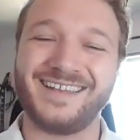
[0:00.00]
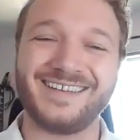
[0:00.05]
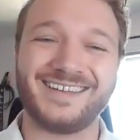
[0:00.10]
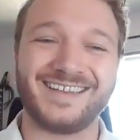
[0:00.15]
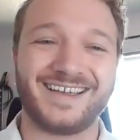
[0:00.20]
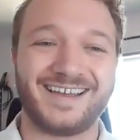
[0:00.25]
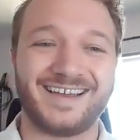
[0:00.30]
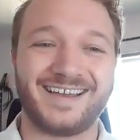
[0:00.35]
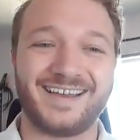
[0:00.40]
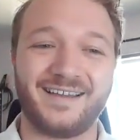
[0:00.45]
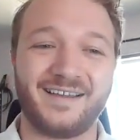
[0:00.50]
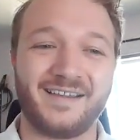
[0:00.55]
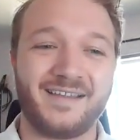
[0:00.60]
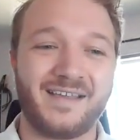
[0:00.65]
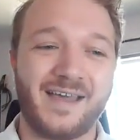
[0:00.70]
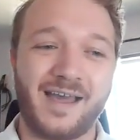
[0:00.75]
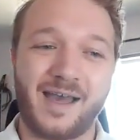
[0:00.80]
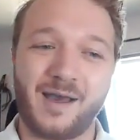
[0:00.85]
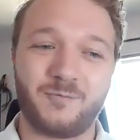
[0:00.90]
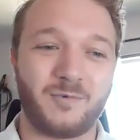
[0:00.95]
and uh,
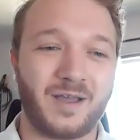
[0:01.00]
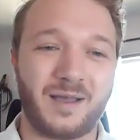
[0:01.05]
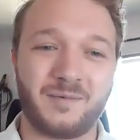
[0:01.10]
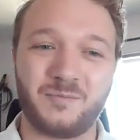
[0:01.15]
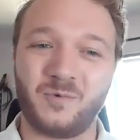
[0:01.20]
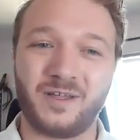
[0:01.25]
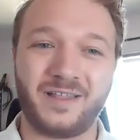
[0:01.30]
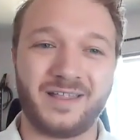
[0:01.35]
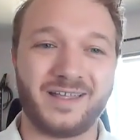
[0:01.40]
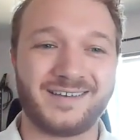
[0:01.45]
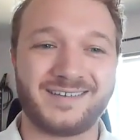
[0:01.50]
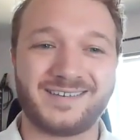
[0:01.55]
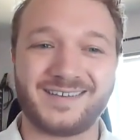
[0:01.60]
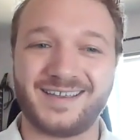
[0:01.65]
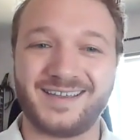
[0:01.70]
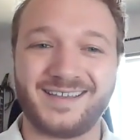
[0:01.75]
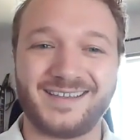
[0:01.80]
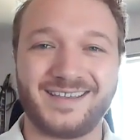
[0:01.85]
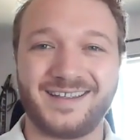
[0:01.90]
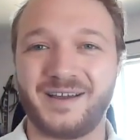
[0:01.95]
I'm, I'm willing
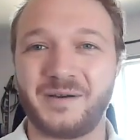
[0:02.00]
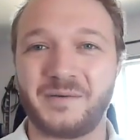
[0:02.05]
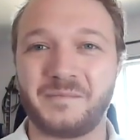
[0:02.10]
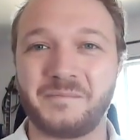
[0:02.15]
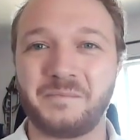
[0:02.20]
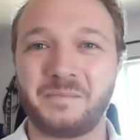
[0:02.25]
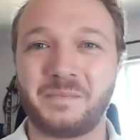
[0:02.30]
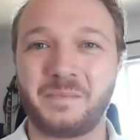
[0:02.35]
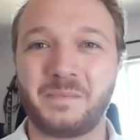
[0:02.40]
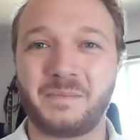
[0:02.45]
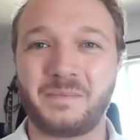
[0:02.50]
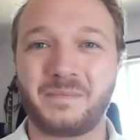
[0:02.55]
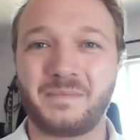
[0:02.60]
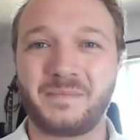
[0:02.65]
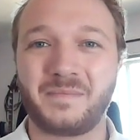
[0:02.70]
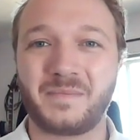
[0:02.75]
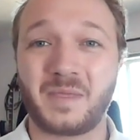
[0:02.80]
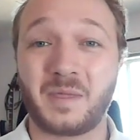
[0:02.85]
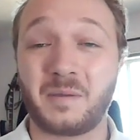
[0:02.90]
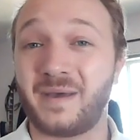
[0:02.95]
to, you know,
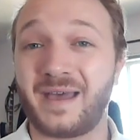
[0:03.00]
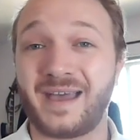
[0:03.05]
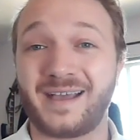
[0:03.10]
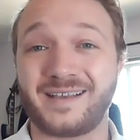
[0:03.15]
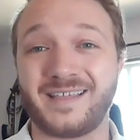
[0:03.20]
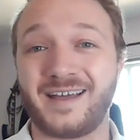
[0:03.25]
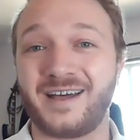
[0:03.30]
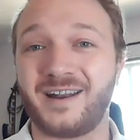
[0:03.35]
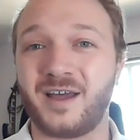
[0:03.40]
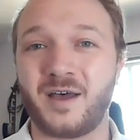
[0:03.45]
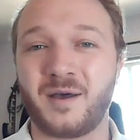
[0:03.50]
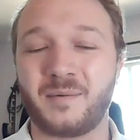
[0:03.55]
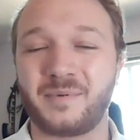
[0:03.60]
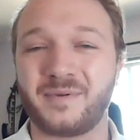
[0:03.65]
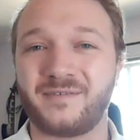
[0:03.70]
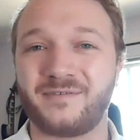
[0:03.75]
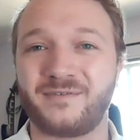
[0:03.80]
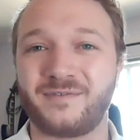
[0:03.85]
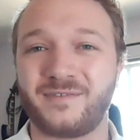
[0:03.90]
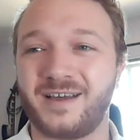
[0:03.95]
back that up
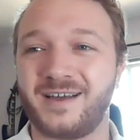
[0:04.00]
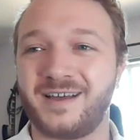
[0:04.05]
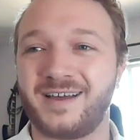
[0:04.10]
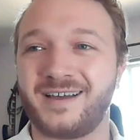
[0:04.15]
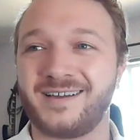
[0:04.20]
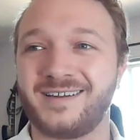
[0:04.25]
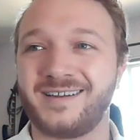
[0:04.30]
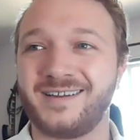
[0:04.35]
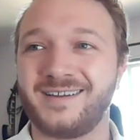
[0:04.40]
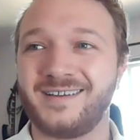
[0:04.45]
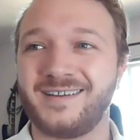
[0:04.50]
if, uh,